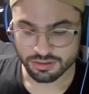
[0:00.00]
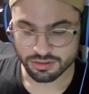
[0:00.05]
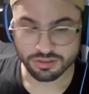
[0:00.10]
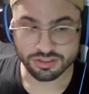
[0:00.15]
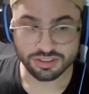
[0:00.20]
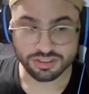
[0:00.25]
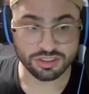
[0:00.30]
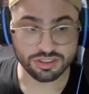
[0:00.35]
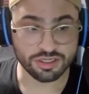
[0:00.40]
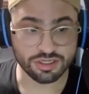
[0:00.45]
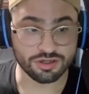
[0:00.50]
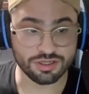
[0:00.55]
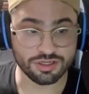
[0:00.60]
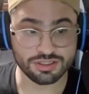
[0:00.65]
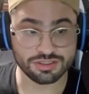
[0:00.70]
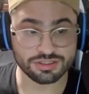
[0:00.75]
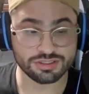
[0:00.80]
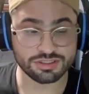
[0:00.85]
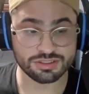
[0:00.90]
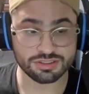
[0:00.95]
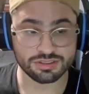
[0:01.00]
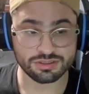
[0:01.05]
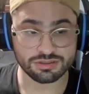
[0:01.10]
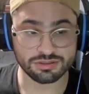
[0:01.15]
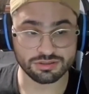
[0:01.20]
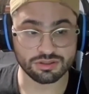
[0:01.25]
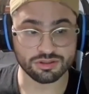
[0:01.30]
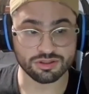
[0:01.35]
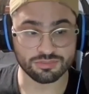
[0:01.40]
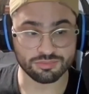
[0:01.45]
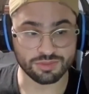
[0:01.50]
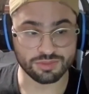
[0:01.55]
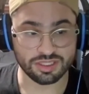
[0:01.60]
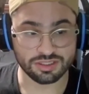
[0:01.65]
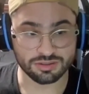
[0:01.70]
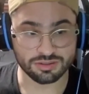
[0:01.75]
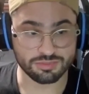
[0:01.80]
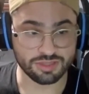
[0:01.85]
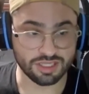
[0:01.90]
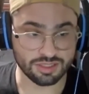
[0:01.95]
There is,
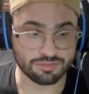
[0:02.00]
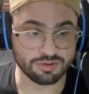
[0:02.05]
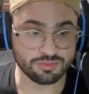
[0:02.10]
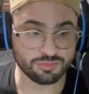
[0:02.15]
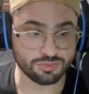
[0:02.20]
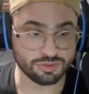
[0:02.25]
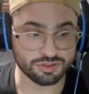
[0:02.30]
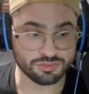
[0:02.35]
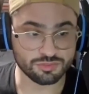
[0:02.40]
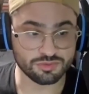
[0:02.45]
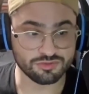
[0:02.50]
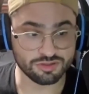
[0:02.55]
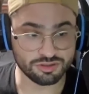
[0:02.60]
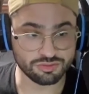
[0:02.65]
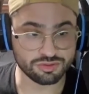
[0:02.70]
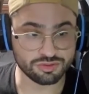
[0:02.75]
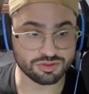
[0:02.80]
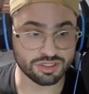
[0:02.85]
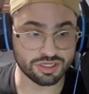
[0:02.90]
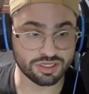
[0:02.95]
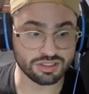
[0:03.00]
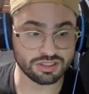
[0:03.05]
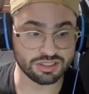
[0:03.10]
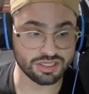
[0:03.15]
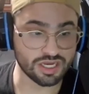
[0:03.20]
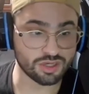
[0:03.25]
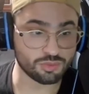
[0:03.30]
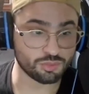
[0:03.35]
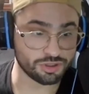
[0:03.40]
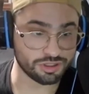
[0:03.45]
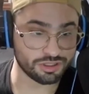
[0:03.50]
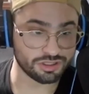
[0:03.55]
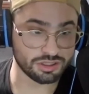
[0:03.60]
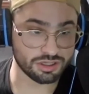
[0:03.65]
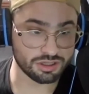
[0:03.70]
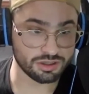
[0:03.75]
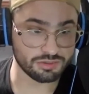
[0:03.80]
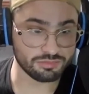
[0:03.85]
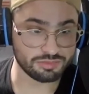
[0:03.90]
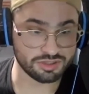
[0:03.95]
the black people in this movie do say the N word
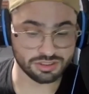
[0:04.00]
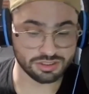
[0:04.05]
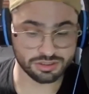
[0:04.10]
a bit.